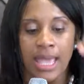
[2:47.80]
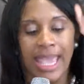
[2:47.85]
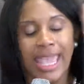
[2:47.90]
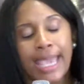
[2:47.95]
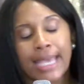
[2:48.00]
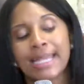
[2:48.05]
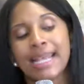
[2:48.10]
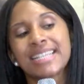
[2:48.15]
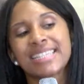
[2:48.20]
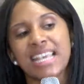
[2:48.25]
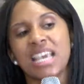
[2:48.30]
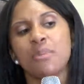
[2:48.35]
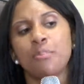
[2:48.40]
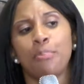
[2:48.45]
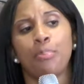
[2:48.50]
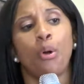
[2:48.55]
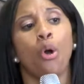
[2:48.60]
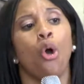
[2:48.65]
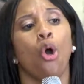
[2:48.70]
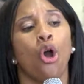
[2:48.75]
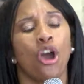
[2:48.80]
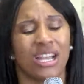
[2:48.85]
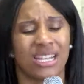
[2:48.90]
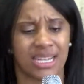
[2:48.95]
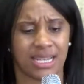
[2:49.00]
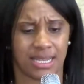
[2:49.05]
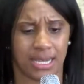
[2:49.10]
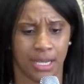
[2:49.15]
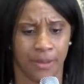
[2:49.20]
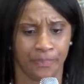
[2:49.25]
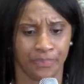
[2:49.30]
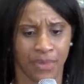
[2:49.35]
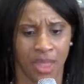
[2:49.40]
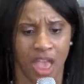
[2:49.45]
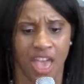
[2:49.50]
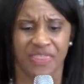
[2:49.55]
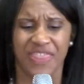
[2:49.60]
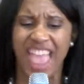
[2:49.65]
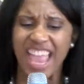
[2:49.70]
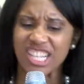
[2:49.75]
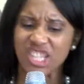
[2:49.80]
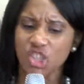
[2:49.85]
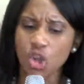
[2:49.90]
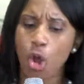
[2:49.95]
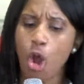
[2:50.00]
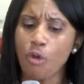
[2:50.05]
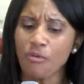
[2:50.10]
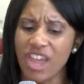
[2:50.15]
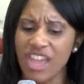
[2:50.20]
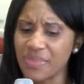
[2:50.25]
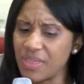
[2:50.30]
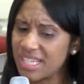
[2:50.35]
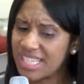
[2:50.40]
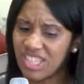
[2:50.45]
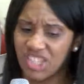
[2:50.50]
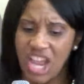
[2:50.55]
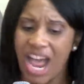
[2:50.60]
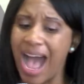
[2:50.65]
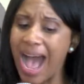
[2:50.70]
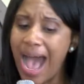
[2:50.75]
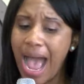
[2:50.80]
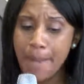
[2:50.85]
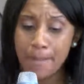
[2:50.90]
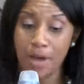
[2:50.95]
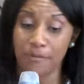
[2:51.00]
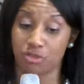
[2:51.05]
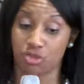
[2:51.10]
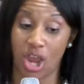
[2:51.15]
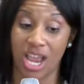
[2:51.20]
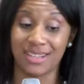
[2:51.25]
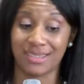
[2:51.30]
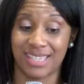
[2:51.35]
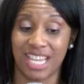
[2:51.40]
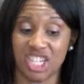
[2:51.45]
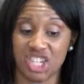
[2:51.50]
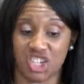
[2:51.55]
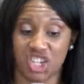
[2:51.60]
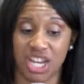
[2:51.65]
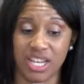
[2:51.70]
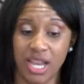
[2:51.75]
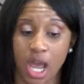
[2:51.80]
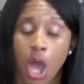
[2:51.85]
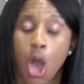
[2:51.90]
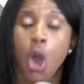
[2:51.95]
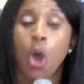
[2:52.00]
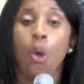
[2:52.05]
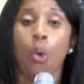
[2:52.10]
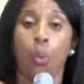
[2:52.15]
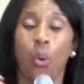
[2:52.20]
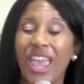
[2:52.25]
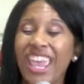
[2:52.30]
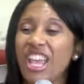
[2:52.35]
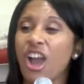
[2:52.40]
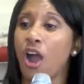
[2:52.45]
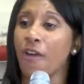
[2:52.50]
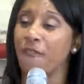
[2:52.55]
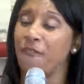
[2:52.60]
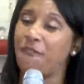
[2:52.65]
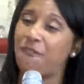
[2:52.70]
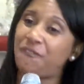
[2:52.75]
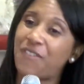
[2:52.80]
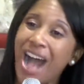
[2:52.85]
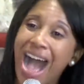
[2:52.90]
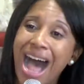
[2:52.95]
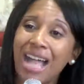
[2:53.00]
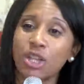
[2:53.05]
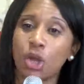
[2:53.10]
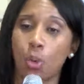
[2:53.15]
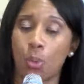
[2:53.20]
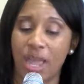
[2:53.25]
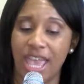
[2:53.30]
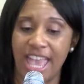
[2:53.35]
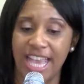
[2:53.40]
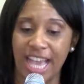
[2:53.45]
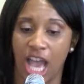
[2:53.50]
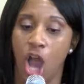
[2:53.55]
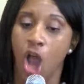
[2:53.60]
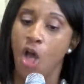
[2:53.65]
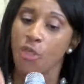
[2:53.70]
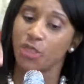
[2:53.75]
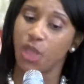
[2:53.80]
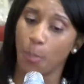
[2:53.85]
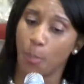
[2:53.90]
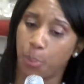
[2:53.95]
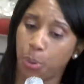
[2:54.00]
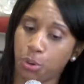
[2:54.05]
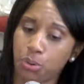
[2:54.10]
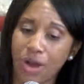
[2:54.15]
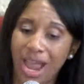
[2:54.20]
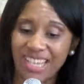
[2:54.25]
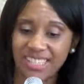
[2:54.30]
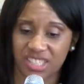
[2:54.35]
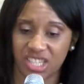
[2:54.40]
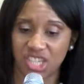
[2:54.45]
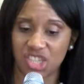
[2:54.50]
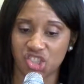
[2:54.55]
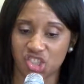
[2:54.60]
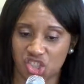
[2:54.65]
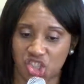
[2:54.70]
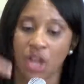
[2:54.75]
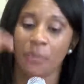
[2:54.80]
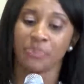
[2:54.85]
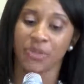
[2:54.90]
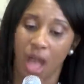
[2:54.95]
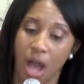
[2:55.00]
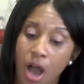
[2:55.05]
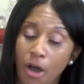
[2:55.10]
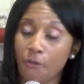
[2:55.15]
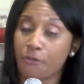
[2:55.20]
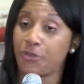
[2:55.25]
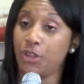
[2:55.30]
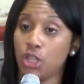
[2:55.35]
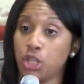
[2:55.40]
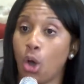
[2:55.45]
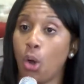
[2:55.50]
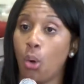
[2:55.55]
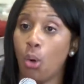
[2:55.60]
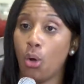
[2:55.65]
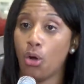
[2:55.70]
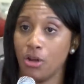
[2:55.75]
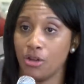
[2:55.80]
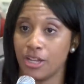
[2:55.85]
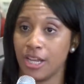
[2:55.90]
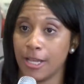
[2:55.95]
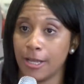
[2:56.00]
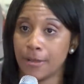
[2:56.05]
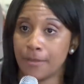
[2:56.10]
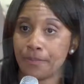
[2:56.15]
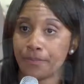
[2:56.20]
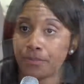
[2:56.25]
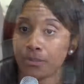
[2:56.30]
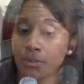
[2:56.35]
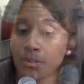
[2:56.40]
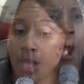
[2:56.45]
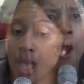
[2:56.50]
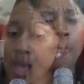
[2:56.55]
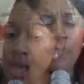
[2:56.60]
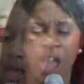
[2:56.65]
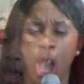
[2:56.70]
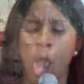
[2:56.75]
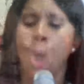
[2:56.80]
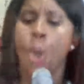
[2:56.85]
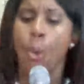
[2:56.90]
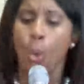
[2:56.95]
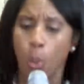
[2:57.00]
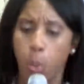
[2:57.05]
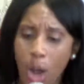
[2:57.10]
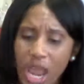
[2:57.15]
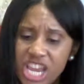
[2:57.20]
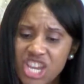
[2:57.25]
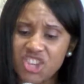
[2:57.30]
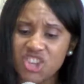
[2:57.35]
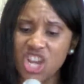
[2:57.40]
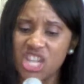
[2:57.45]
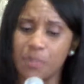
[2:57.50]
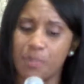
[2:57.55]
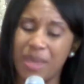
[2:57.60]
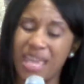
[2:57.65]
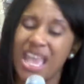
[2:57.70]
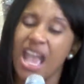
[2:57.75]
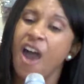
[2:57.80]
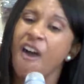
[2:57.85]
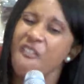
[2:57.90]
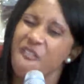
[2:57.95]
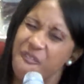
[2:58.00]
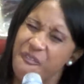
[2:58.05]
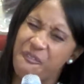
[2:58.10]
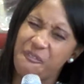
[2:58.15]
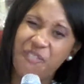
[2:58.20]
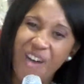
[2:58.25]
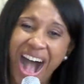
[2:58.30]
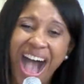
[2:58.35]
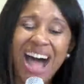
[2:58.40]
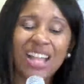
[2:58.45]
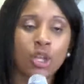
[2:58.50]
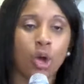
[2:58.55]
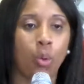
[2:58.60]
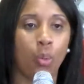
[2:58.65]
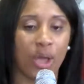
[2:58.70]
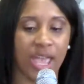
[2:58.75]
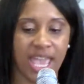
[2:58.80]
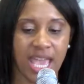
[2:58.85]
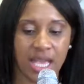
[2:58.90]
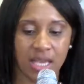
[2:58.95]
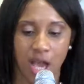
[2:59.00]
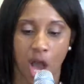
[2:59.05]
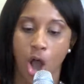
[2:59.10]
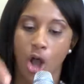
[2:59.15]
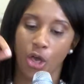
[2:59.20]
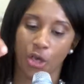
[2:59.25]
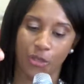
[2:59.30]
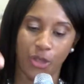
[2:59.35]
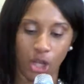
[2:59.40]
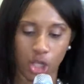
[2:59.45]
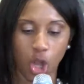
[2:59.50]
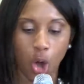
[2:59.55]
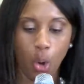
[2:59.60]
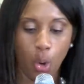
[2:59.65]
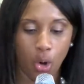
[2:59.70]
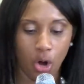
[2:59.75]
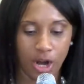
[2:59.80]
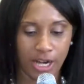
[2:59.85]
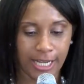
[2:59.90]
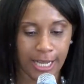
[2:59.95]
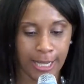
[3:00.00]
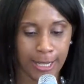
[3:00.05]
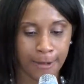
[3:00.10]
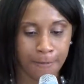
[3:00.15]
It is important that during this time of transition, we are following the presence of the Lord. We should be following the Lord.